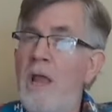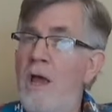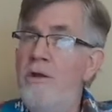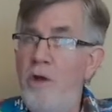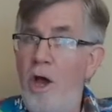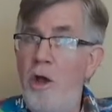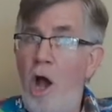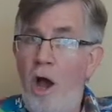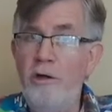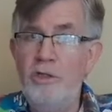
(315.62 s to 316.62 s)
Now,
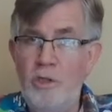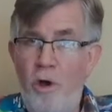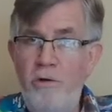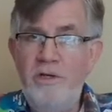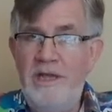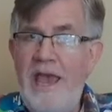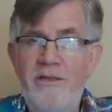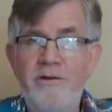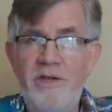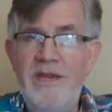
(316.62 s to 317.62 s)
our song
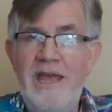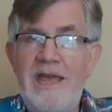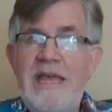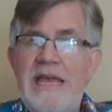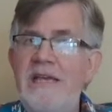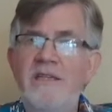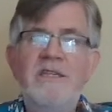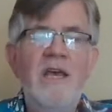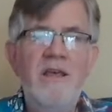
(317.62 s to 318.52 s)
together today is